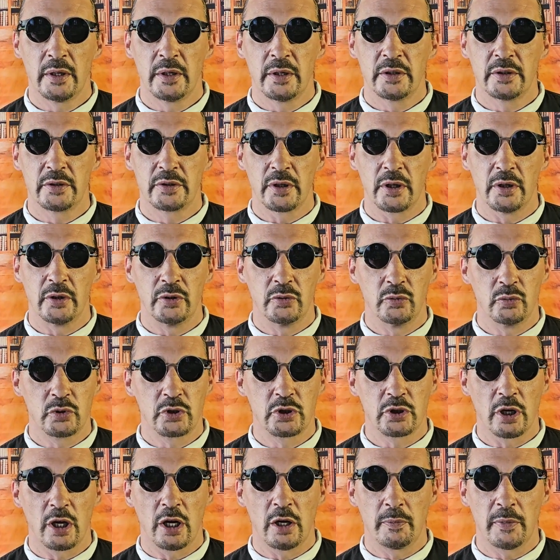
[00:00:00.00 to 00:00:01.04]
So you will
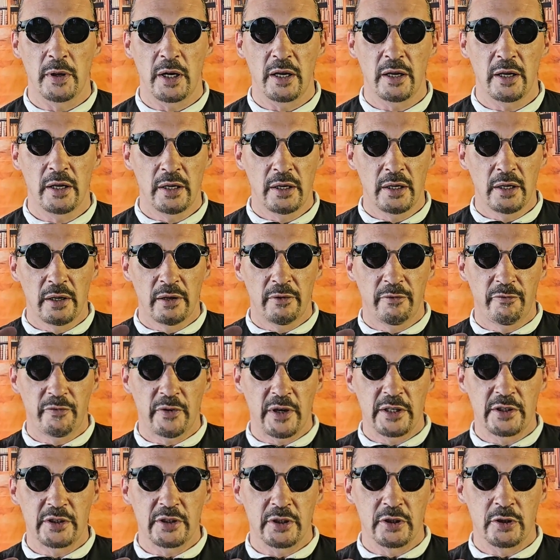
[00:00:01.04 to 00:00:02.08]
start by
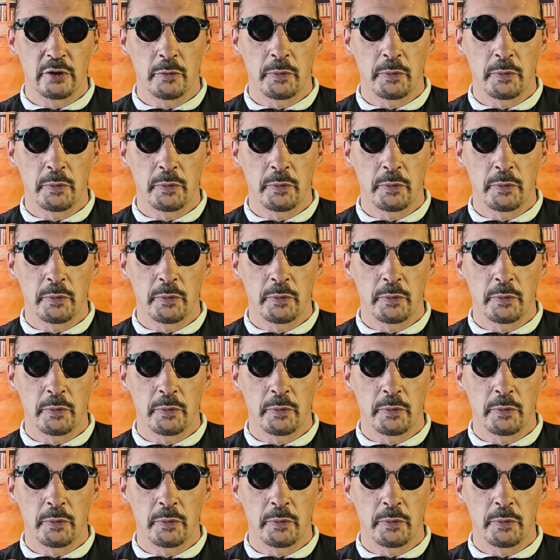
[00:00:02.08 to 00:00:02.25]
facing your